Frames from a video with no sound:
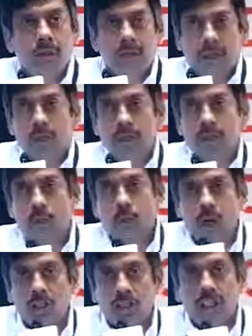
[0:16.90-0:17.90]
because it
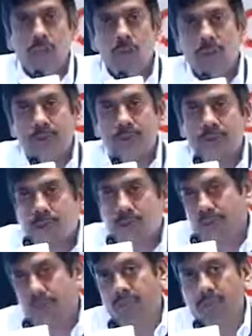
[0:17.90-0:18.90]
was an investment
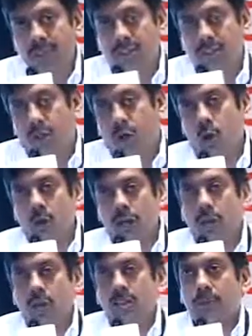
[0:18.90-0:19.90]
budget
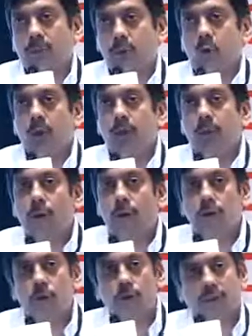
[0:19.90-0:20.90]
outlay was about
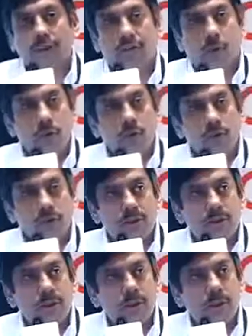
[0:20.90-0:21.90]
1.25
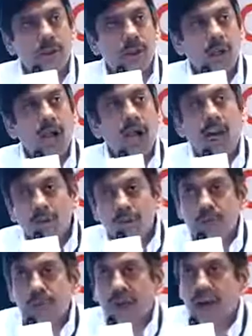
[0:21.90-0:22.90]
crores. I
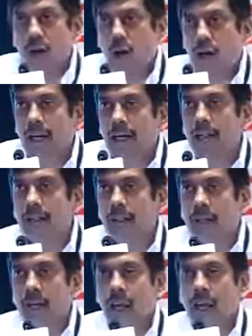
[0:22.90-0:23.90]
was paranoid,
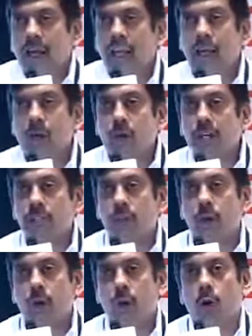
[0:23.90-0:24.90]
and equally
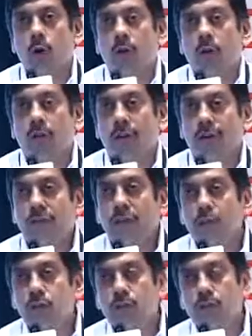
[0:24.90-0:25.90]
so when
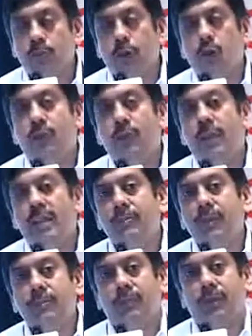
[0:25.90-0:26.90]
we spoke to many
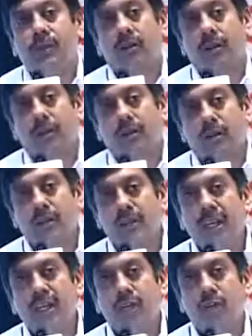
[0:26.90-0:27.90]
people from
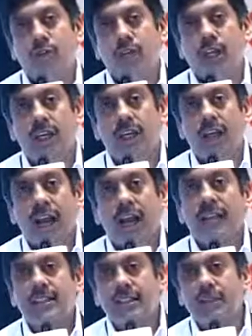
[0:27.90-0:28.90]
the industry
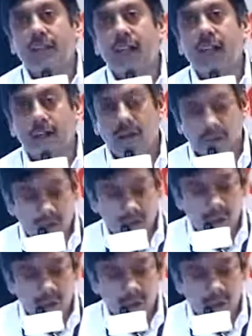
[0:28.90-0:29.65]
had a similar